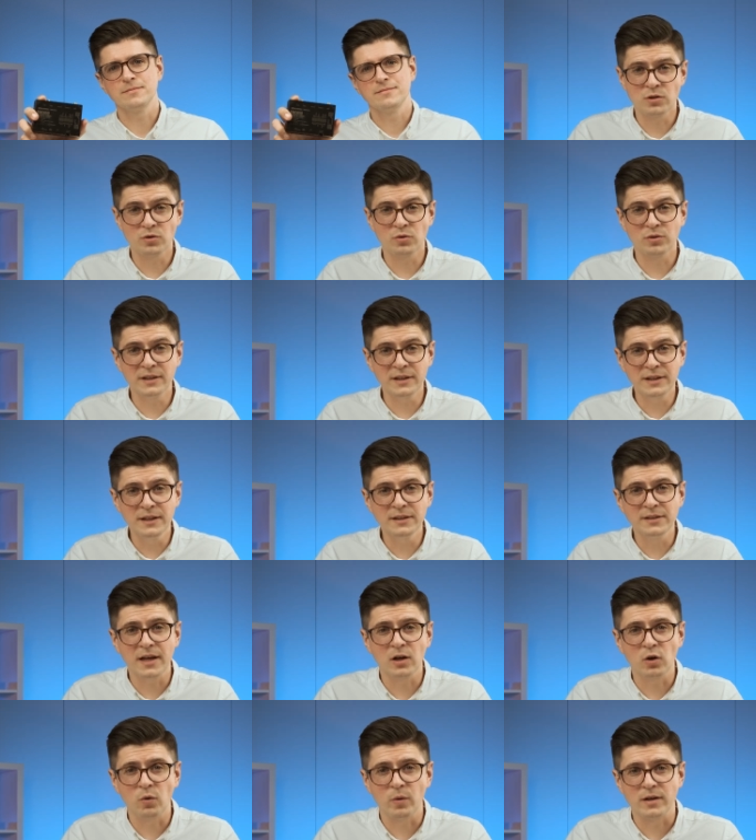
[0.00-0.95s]
So the key
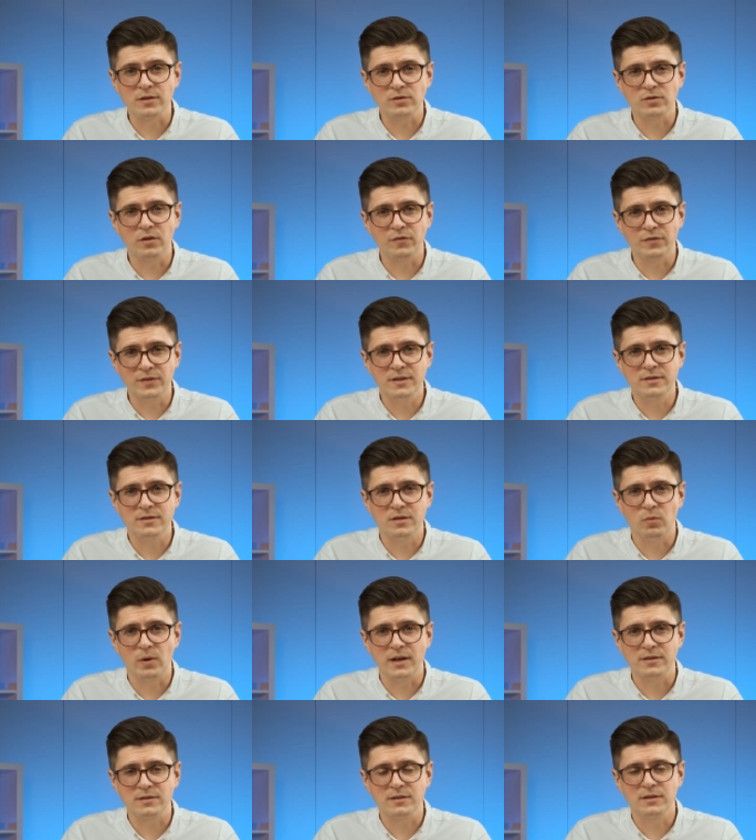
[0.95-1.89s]
takeaways of this
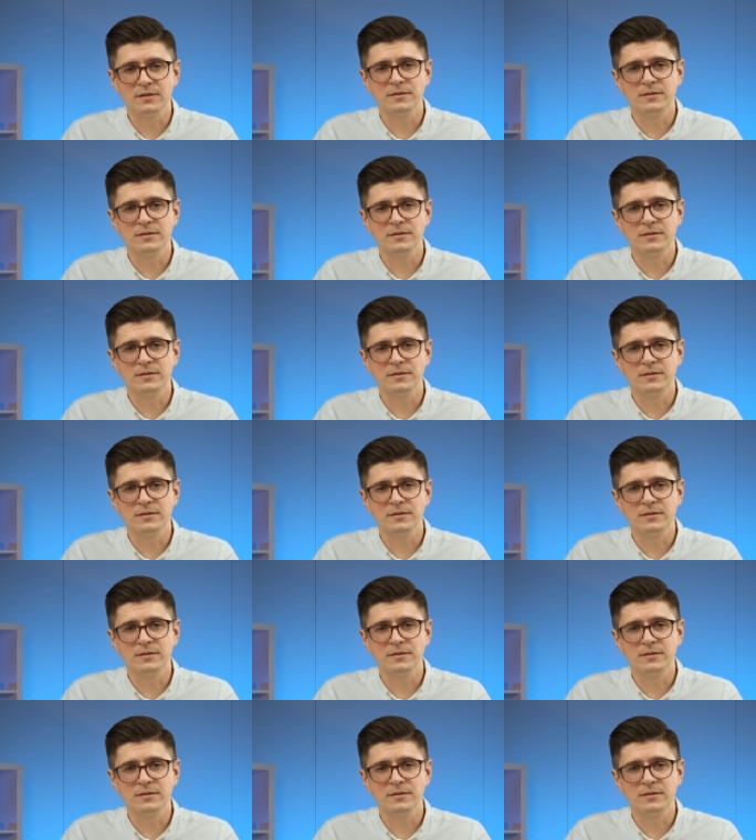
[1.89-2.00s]
device.